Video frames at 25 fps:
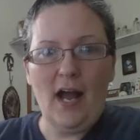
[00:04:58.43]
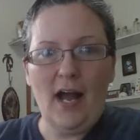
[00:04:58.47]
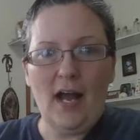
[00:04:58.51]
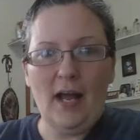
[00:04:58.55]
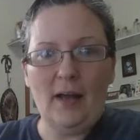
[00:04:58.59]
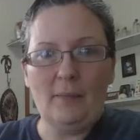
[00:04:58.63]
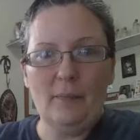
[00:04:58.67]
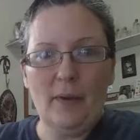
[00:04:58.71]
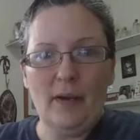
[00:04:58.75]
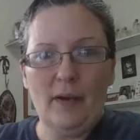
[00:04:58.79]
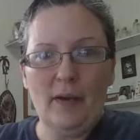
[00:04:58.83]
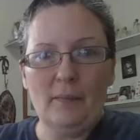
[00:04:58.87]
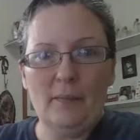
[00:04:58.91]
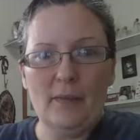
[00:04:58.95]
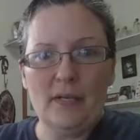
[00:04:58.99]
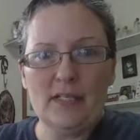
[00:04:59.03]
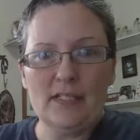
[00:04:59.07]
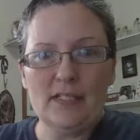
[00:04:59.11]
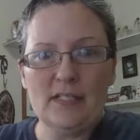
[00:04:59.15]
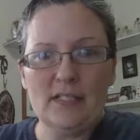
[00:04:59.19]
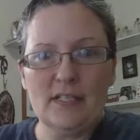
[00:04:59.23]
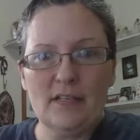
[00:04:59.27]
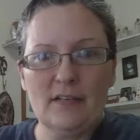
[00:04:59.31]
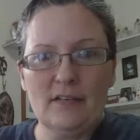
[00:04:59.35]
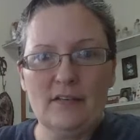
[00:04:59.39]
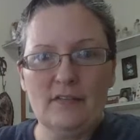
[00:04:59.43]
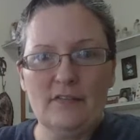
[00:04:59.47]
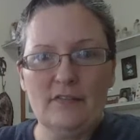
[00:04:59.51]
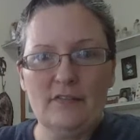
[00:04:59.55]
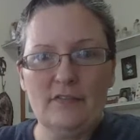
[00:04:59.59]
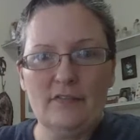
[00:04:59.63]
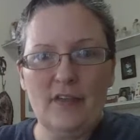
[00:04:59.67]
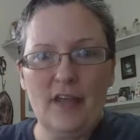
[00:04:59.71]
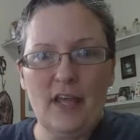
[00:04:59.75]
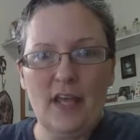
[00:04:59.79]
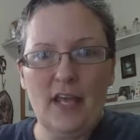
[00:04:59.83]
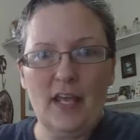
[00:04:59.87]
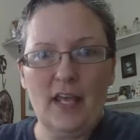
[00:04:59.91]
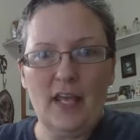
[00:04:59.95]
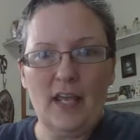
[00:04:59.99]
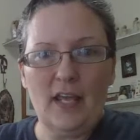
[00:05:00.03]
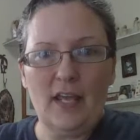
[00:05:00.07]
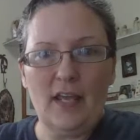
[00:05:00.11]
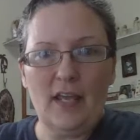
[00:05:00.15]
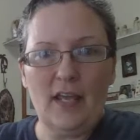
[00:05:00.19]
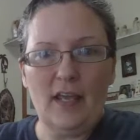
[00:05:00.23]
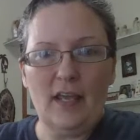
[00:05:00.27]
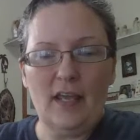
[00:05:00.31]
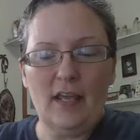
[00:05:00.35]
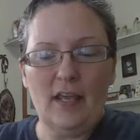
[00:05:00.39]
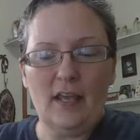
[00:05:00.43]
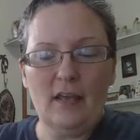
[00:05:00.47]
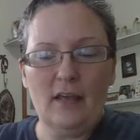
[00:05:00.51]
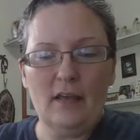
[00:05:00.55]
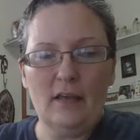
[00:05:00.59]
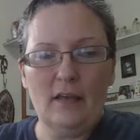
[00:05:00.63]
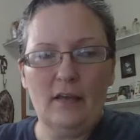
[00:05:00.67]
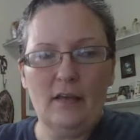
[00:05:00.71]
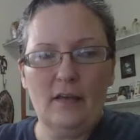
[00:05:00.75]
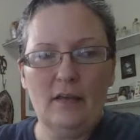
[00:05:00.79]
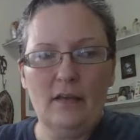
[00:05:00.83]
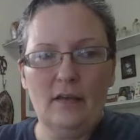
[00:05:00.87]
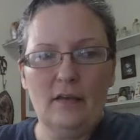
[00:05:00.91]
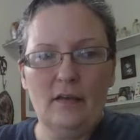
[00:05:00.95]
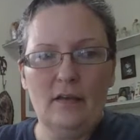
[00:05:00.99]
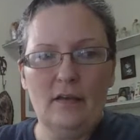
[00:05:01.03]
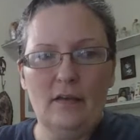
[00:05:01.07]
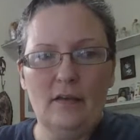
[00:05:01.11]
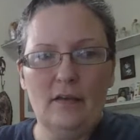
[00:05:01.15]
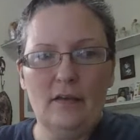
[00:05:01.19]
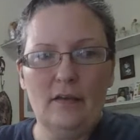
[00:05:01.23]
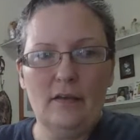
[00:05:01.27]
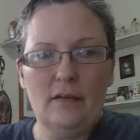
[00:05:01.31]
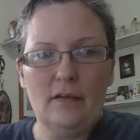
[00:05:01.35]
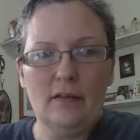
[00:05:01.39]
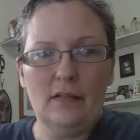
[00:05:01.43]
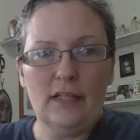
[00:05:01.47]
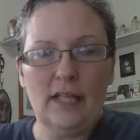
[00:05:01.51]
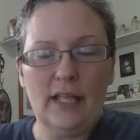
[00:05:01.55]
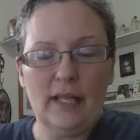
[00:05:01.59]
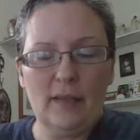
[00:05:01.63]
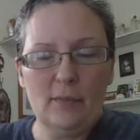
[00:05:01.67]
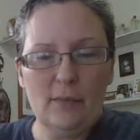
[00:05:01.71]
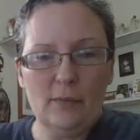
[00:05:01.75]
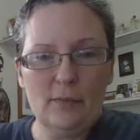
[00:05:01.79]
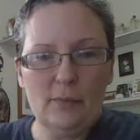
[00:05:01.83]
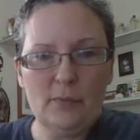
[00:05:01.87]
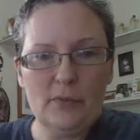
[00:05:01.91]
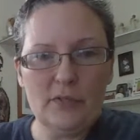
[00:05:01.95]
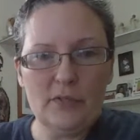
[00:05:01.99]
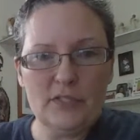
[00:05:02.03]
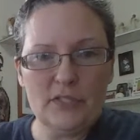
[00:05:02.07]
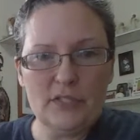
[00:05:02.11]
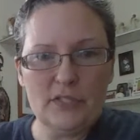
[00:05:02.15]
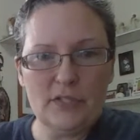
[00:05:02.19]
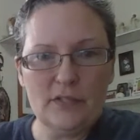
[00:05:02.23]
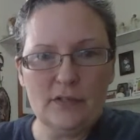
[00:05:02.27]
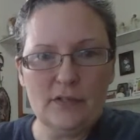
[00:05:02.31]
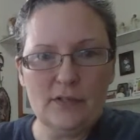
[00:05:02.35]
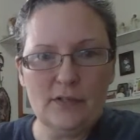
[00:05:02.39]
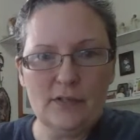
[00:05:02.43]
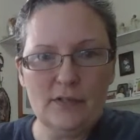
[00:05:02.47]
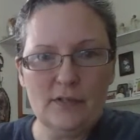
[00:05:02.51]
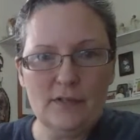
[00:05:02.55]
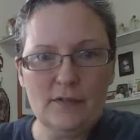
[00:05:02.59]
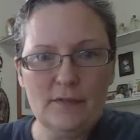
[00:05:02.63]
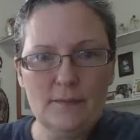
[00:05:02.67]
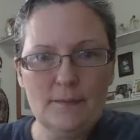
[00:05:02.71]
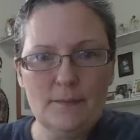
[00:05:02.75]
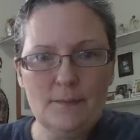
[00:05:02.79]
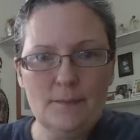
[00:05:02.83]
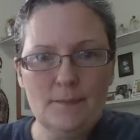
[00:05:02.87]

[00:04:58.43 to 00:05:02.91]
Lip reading: I bought myself a label printer